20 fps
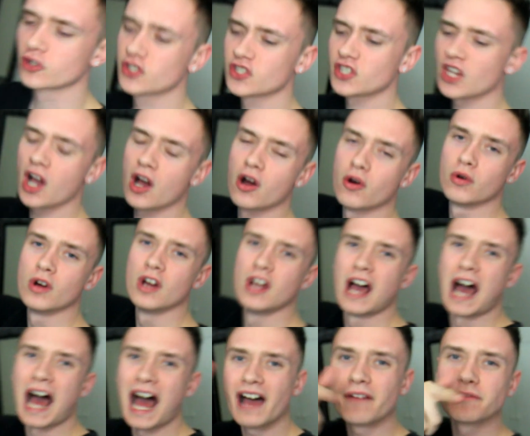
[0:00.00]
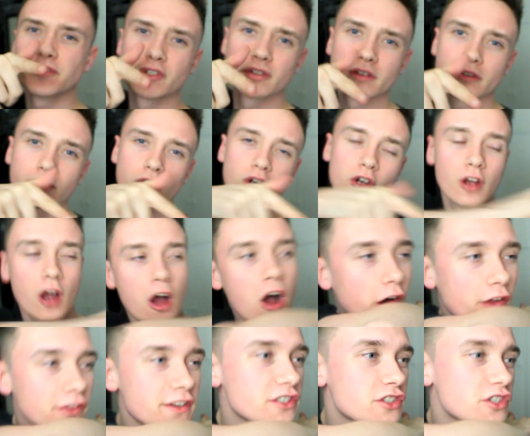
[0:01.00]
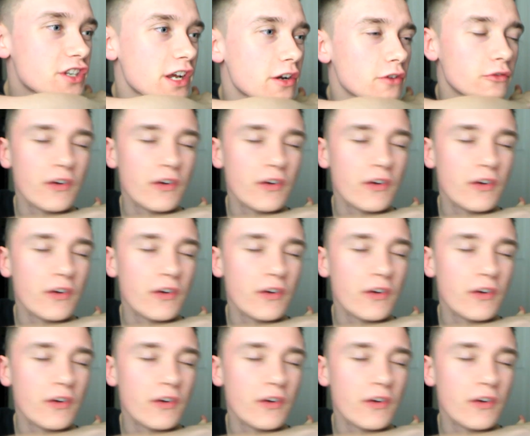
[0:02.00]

So, I haven't done a vlog on this channel